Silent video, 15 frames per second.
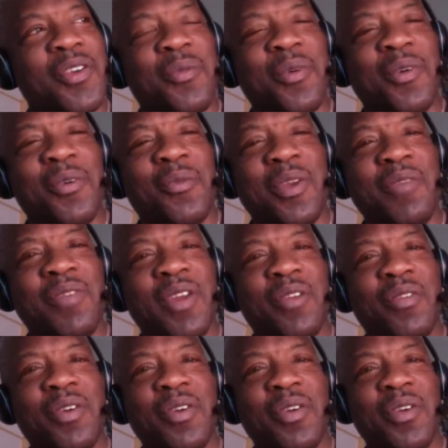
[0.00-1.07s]
we've
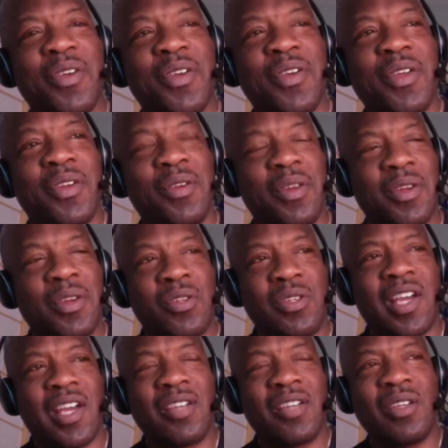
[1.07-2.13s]
never, this
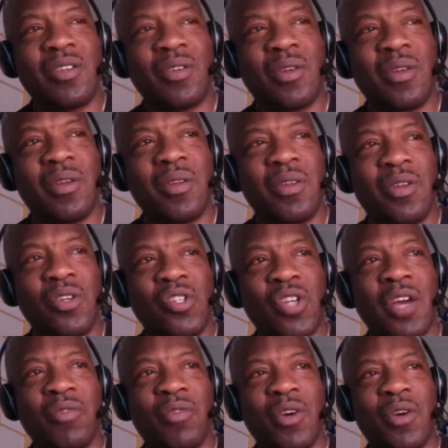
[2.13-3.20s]
ties into the
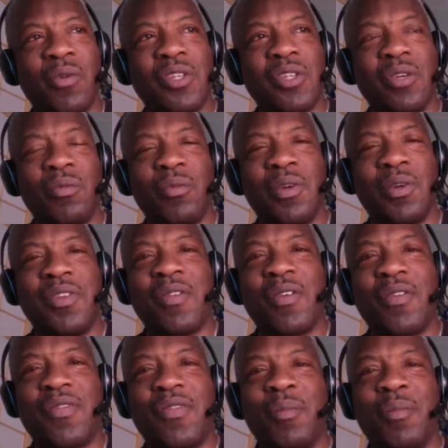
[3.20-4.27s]
genre question, we've never
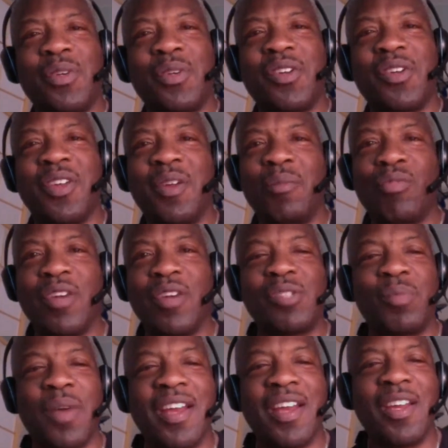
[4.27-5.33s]
felt particularly embraced
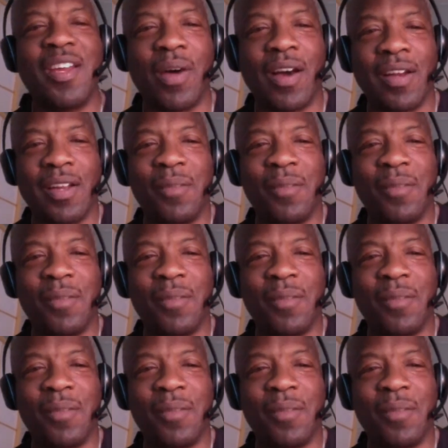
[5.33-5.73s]
by anybody.